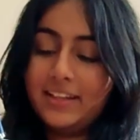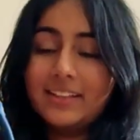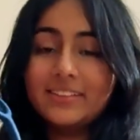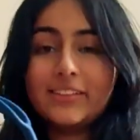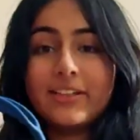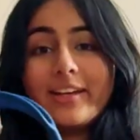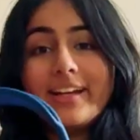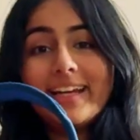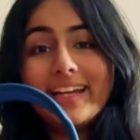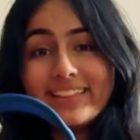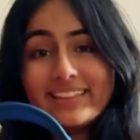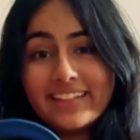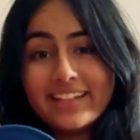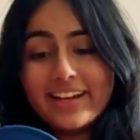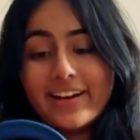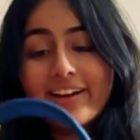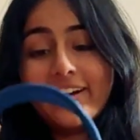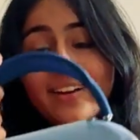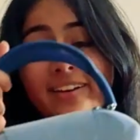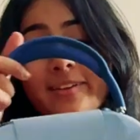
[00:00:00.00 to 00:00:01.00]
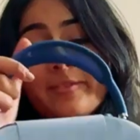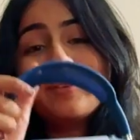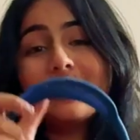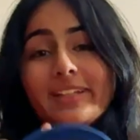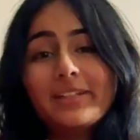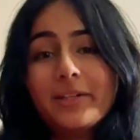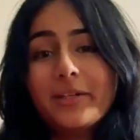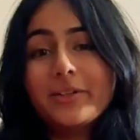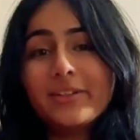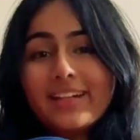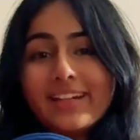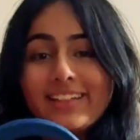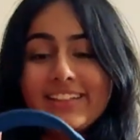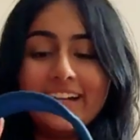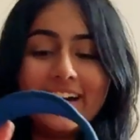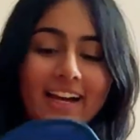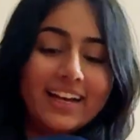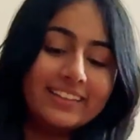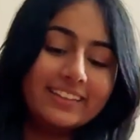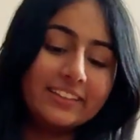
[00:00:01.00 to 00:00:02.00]
So here they are. When you hold it in your
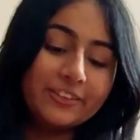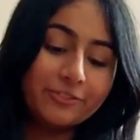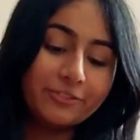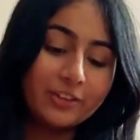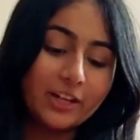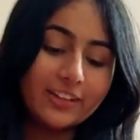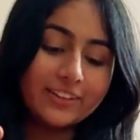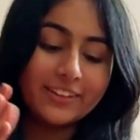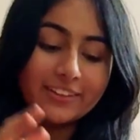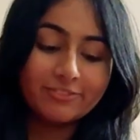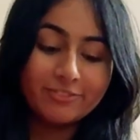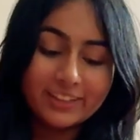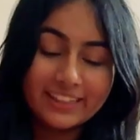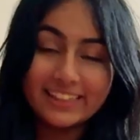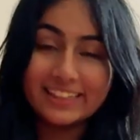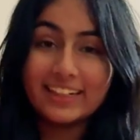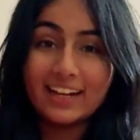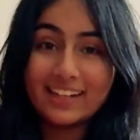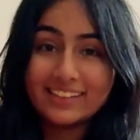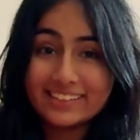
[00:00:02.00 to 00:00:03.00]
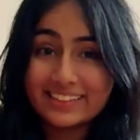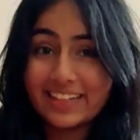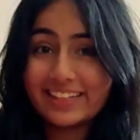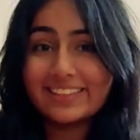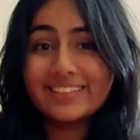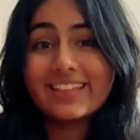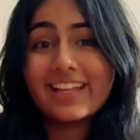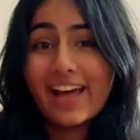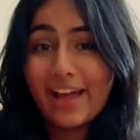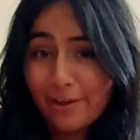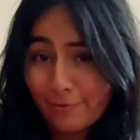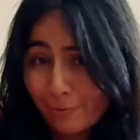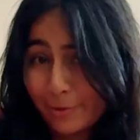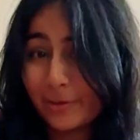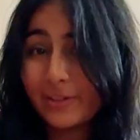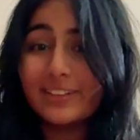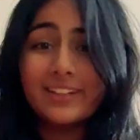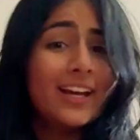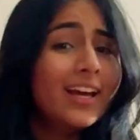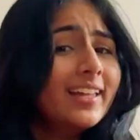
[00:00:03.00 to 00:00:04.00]
hand, you've got the really nice case that
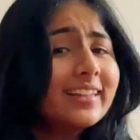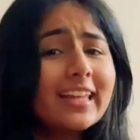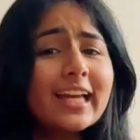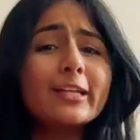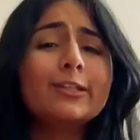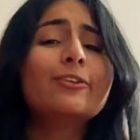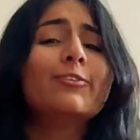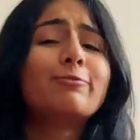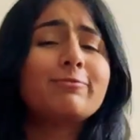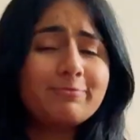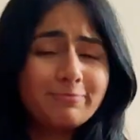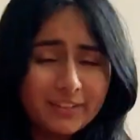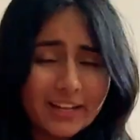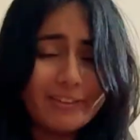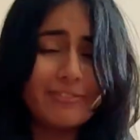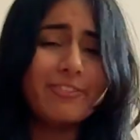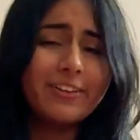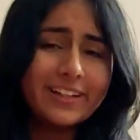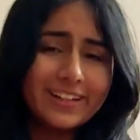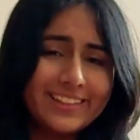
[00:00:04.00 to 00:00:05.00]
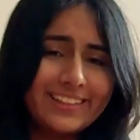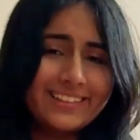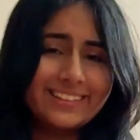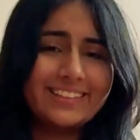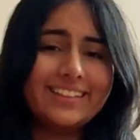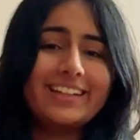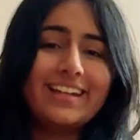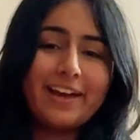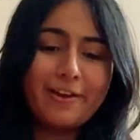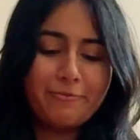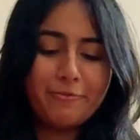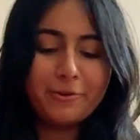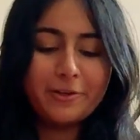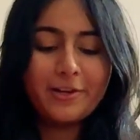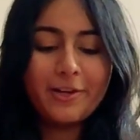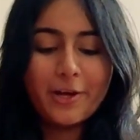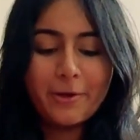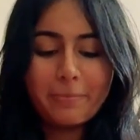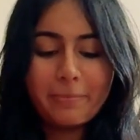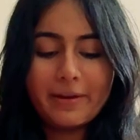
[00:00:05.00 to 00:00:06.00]
you've definitely seen everyone
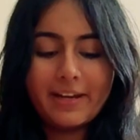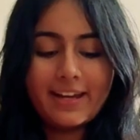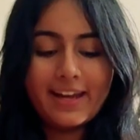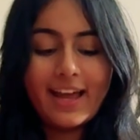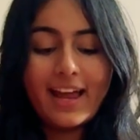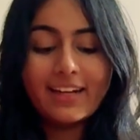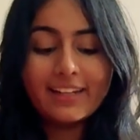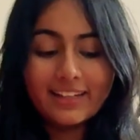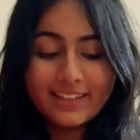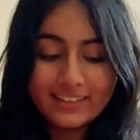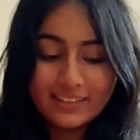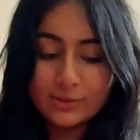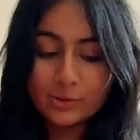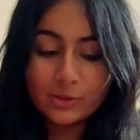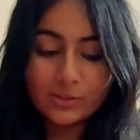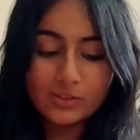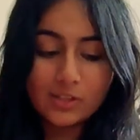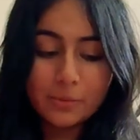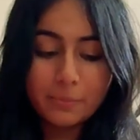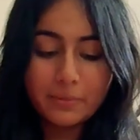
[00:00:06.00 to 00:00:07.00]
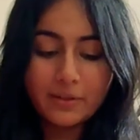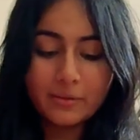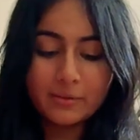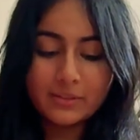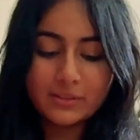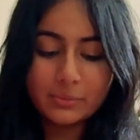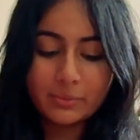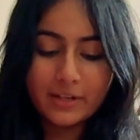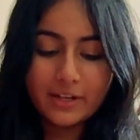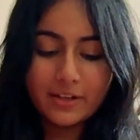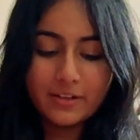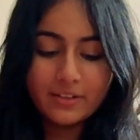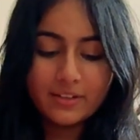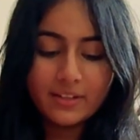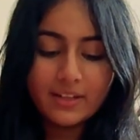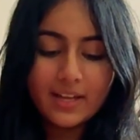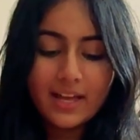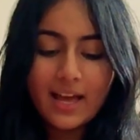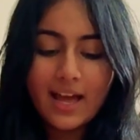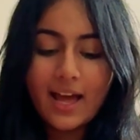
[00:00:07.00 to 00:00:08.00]
open it, and it is also blue as well.
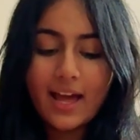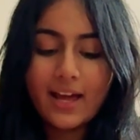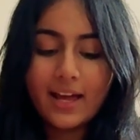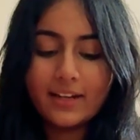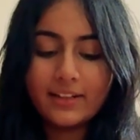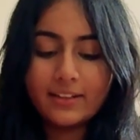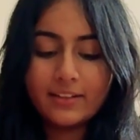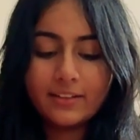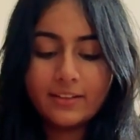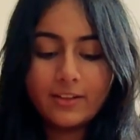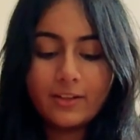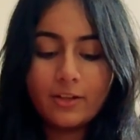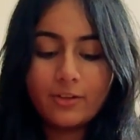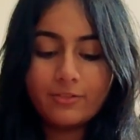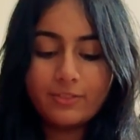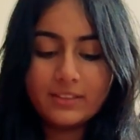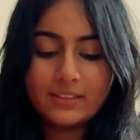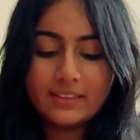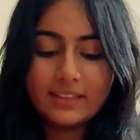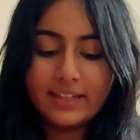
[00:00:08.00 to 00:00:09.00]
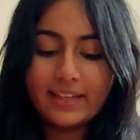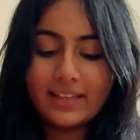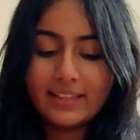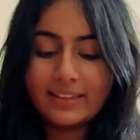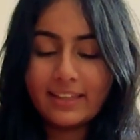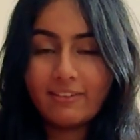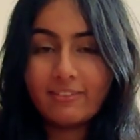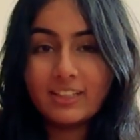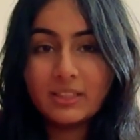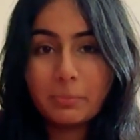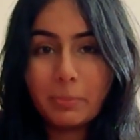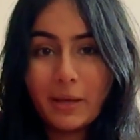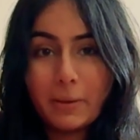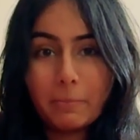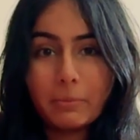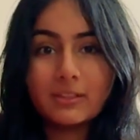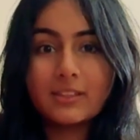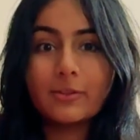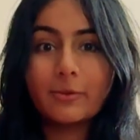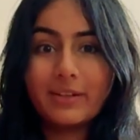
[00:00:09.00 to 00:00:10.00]
And obviously there is paper,
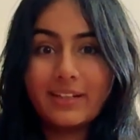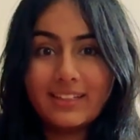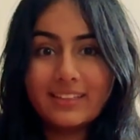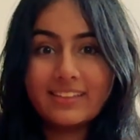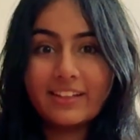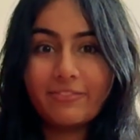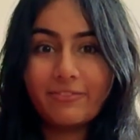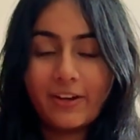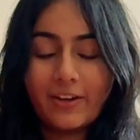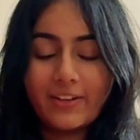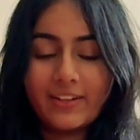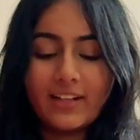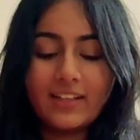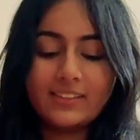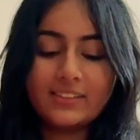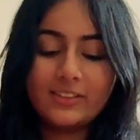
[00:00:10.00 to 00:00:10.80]
so it is a very nice